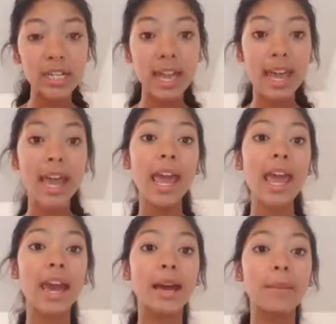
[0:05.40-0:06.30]
today,
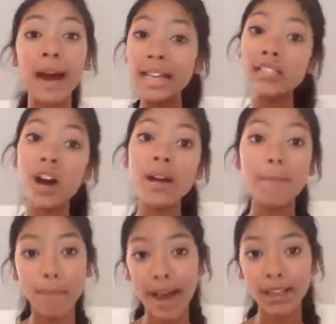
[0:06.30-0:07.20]
and my dog
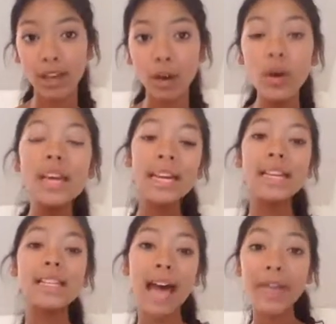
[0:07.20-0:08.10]
Milo
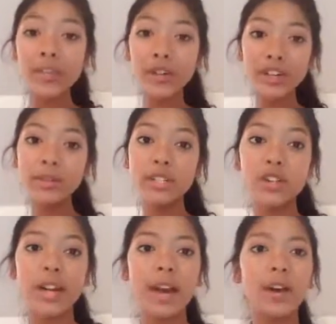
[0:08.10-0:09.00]
is at the groomers
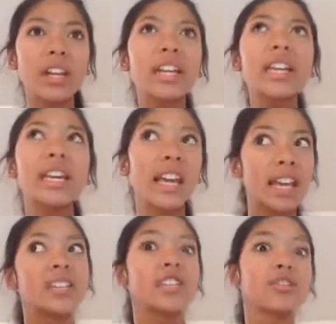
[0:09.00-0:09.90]
right now and he
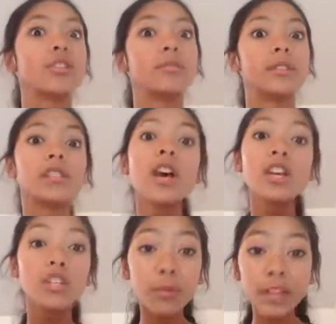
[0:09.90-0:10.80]
hates the groomers.
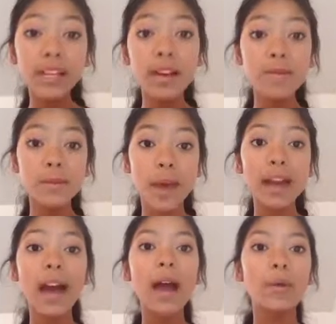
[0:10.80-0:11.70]
So when he comes
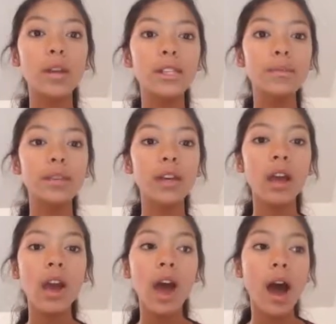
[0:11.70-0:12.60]
back, I want something
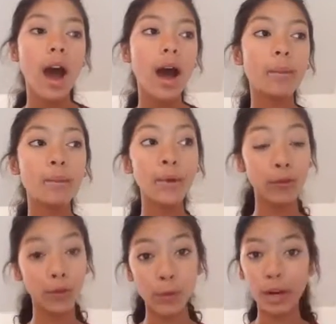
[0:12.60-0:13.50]

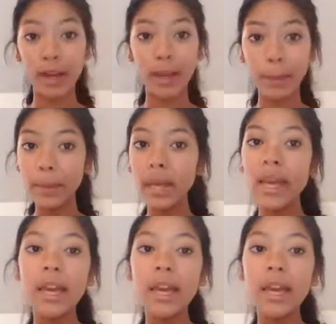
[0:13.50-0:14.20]
for him.